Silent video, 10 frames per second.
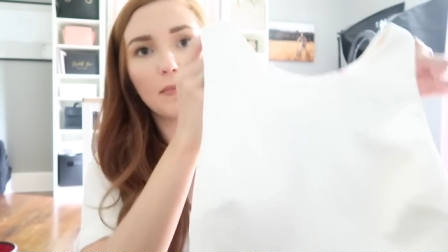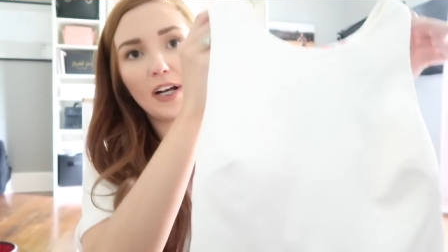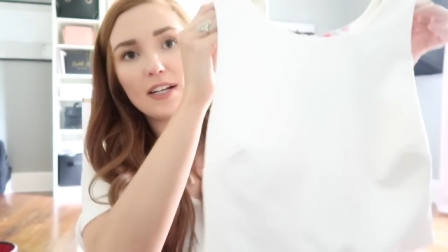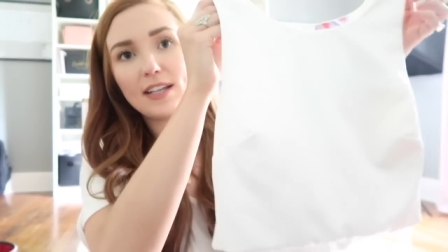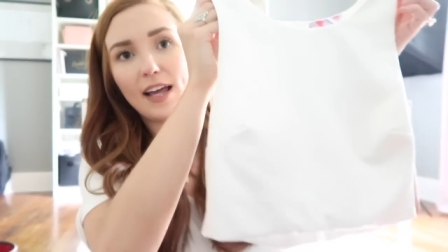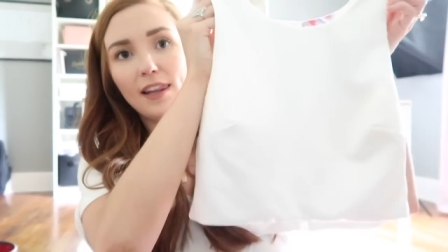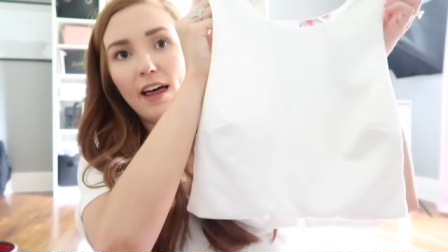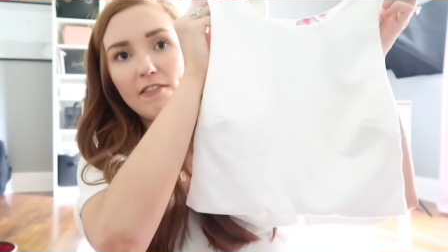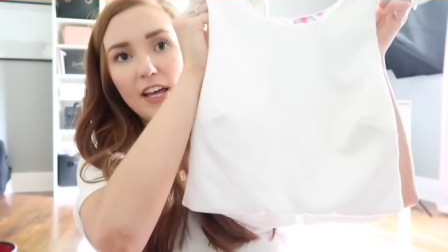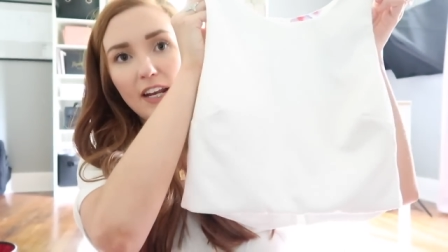because I
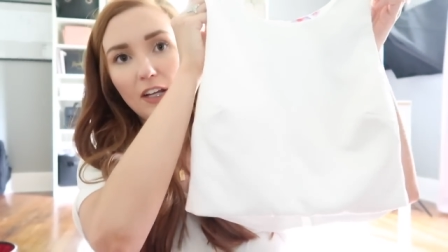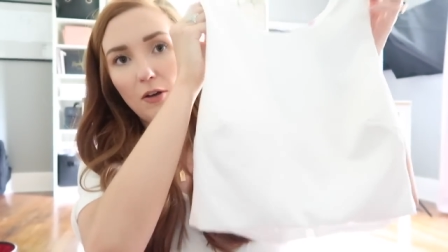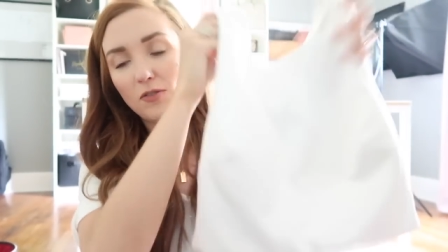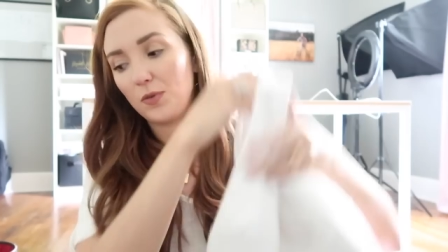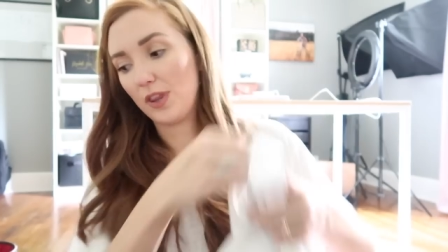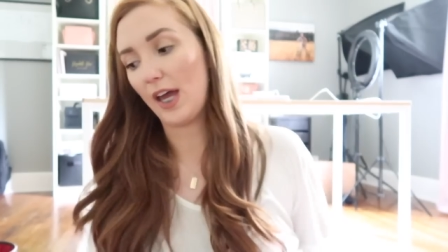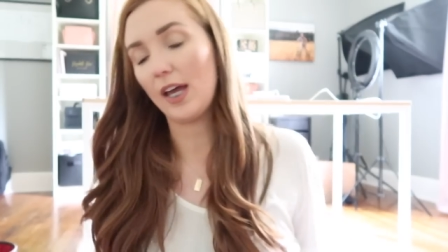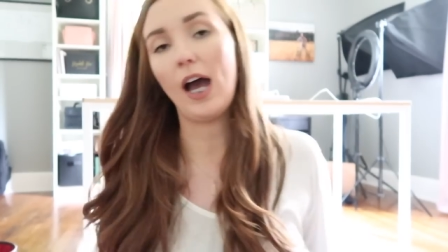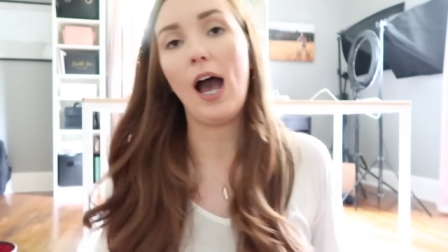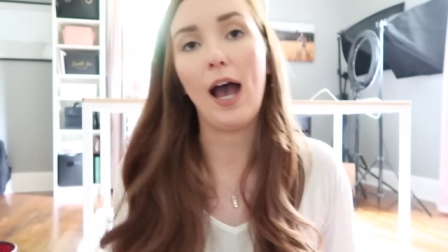love it and it goes with
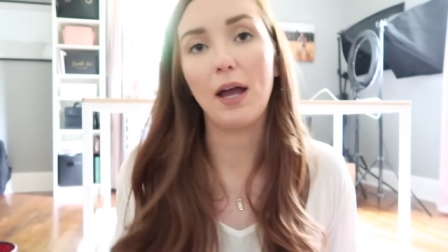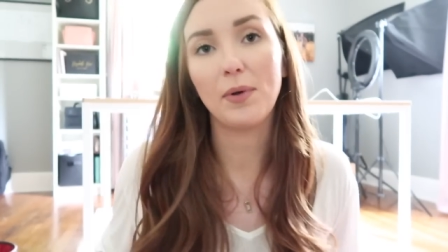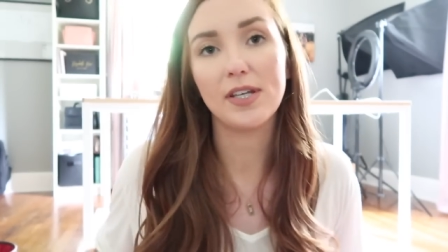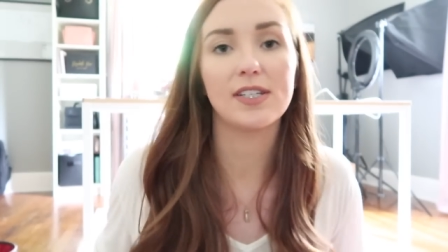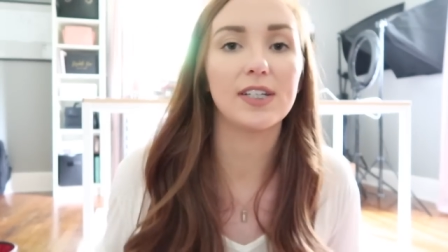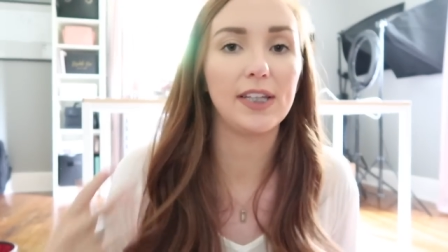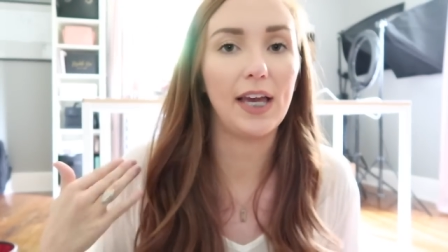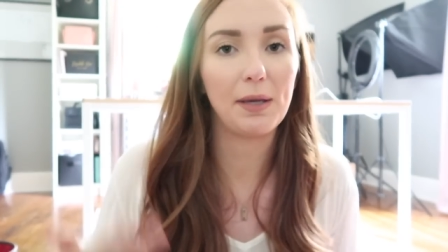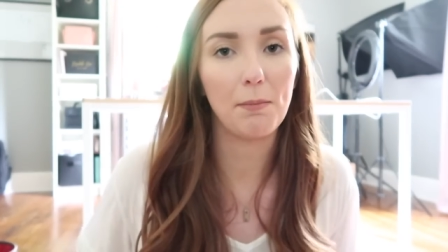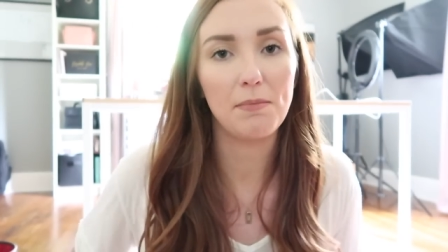like high-waisted
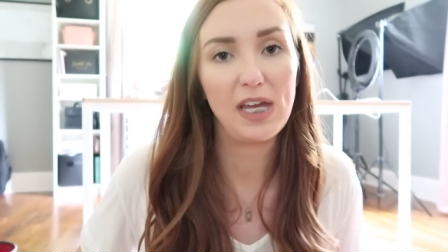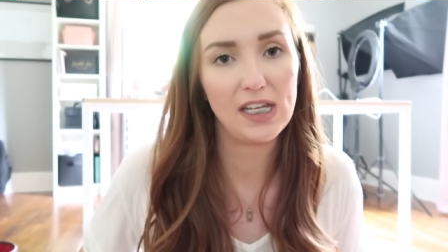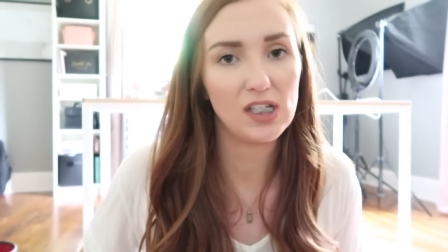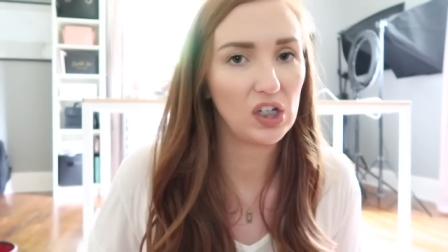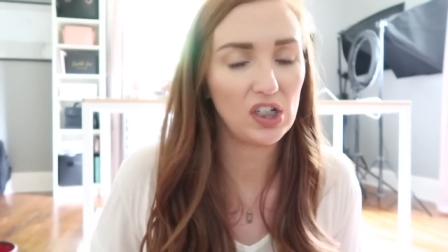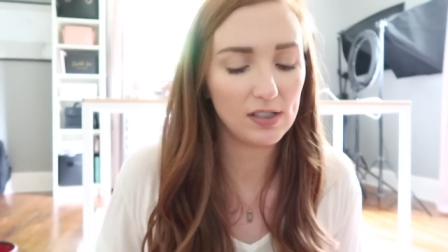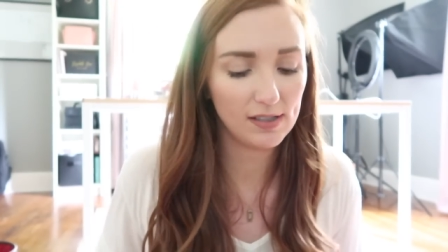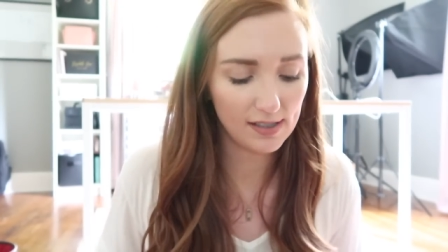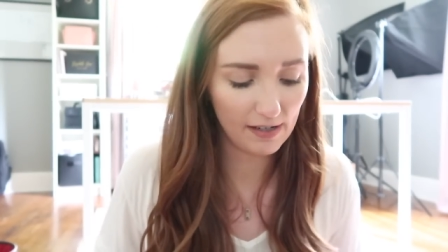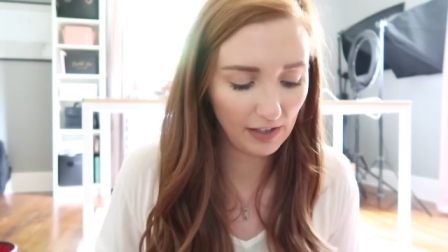like midi skirts
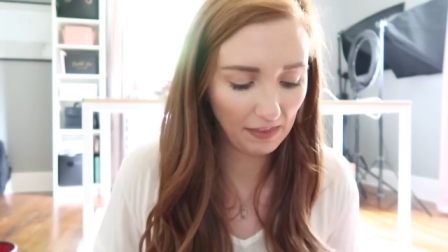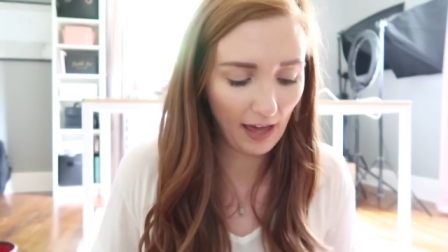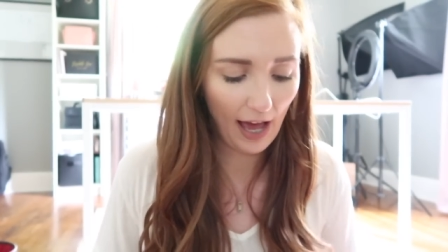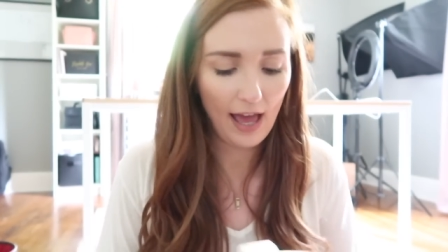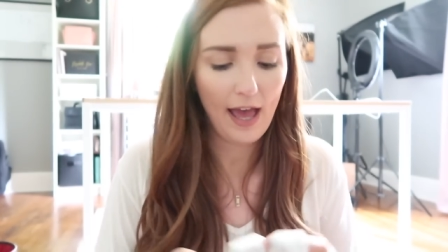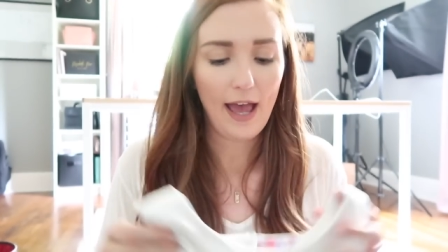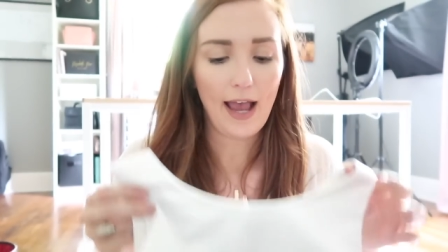and stuff like that